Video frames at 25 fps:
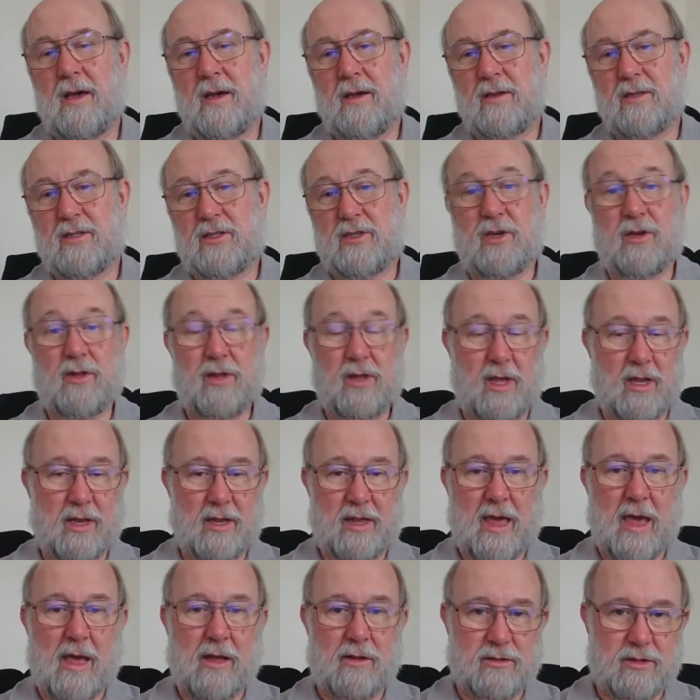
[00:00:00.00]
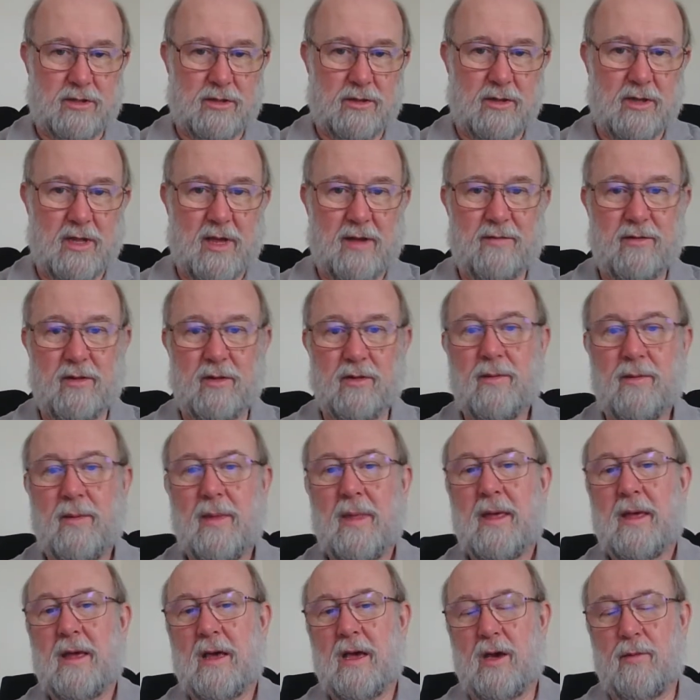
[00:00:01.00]
certainly at council level.
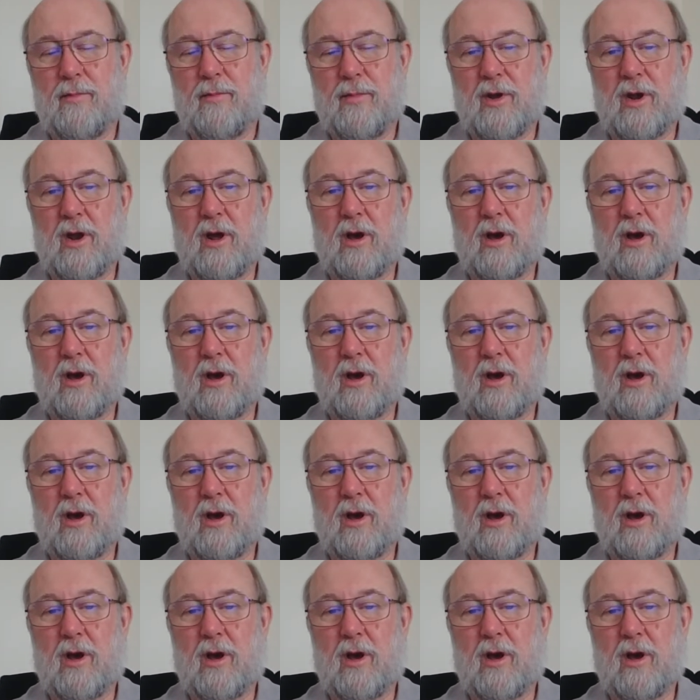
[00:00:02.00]
But